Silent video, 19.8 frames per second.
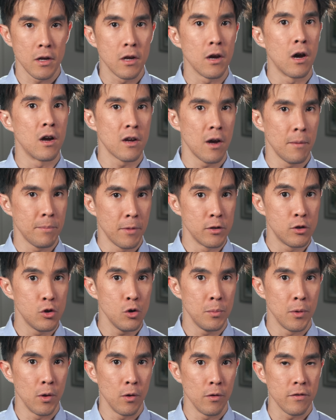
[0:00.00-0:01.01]
to gunk up the
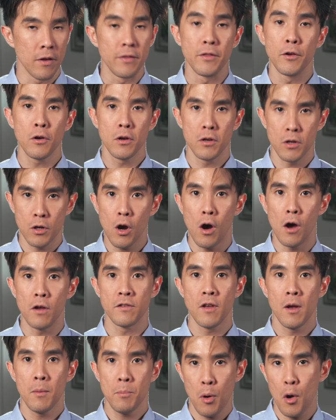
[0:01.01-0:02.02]
tubules and they're going to
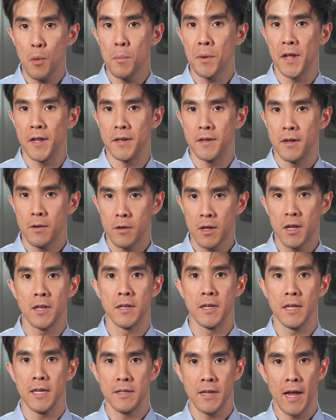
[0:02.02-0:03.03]
cause permanent
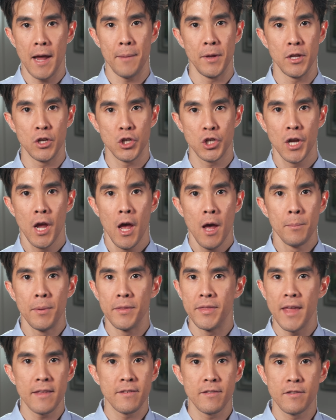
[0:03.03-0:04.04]
kidney damage.
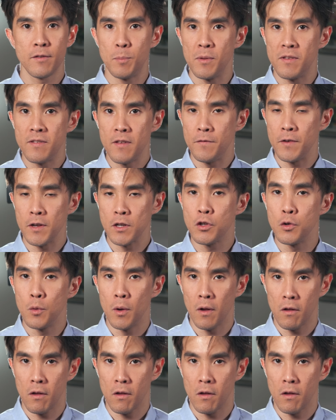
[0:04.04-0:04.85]
But that's specific to